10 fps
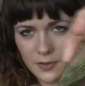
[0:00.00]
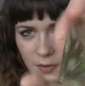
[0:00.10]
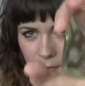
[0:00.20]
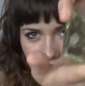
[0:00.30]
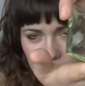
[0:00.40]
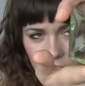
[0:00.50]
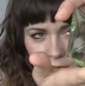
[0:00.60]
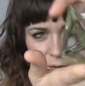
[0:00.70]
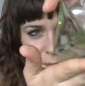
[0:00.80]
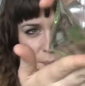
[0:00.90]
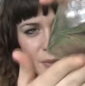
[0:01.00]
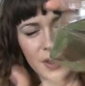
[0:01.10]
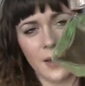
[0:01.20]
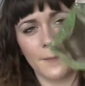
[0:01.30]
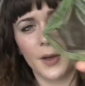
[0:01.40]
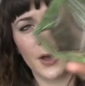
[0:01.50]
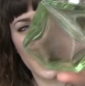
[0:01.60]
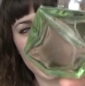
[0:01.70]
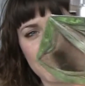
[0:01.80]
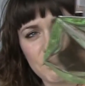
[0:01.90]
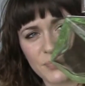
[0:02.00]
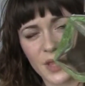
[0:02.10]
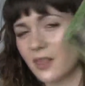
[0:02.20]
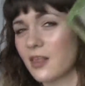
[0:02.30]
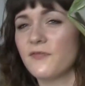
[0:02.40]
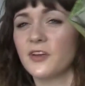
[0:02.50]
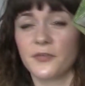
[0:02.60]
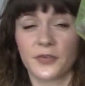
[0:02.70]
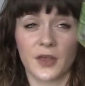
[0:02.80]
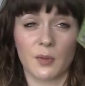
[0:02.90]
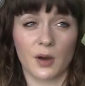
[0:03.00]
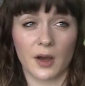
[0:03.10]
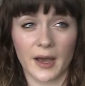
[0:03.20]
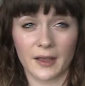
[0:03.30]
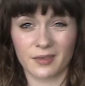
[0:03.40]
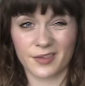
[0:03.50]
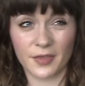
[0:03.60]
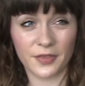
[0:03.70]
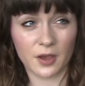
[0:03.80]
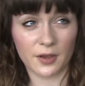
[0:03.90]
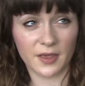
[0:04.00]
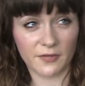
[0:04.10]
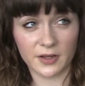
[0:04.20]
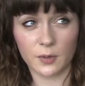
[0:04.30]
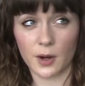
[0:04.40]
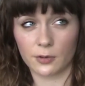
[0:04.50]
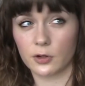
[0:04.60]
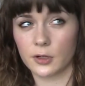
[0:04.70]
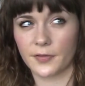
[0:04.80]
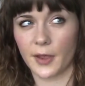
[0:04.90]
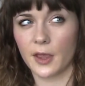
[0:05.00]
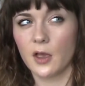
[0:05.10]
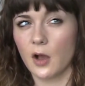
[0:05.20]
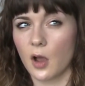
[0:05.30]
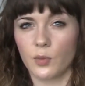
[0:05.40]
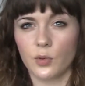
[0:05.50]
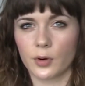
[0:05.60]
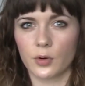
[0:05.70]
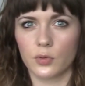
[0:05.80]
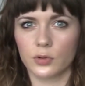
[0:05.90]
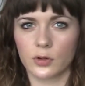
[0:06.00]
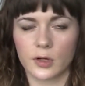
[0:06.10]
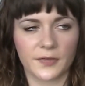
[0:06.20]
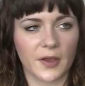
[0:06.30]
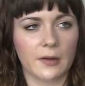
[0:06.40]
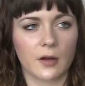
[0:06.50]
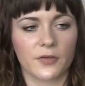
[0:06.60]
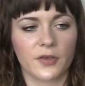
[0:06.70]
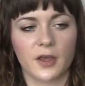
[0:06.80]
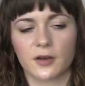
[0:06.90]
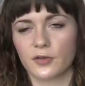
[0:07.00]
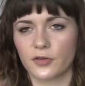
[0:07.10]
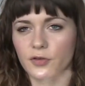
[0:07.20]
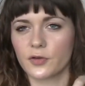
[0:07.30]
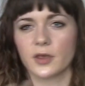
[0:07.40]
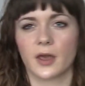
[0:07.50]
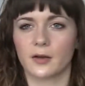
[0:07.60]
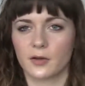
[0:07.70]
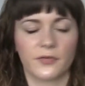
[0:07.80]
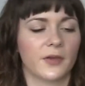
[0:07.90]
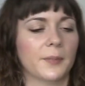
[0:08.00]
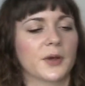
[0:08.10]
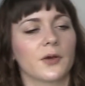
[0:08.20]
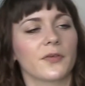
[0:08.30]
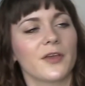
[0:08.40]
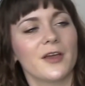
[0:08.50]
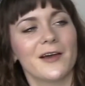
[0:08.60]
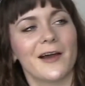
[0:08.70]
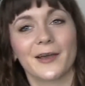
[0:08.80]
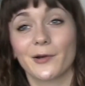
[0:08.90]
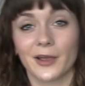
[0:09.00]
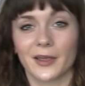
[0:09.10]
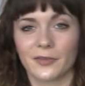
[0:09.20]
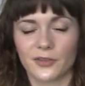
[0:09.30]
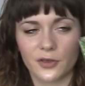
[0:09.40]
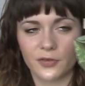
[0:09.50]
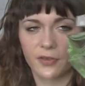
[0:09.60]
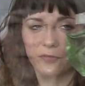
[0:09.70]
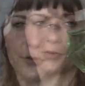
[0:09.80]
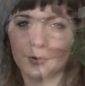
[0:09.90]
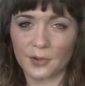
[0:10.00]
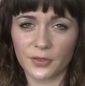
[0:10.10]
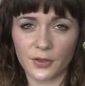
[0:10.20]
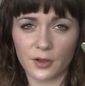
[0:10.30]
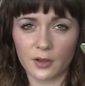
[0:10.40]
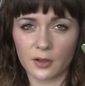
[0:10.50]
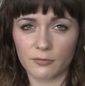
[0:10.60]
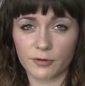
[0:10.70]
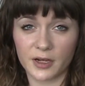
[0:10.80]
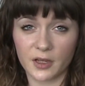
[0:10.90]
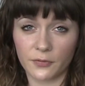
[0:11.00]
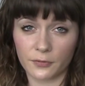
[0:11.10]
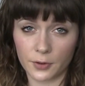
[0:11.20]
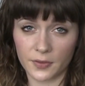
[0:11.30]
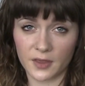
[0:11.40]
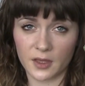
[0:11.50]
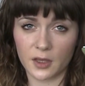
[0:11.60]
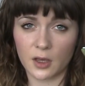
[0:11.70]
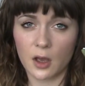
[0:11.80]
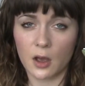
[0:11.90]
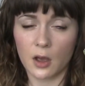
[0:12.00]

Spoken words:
to balance on, but it's lovely for summer and something I definitely wear on holiday. I wore it all on holiday last year and I just couldn't get enough of it because I got it in duty free. If you're into really fruity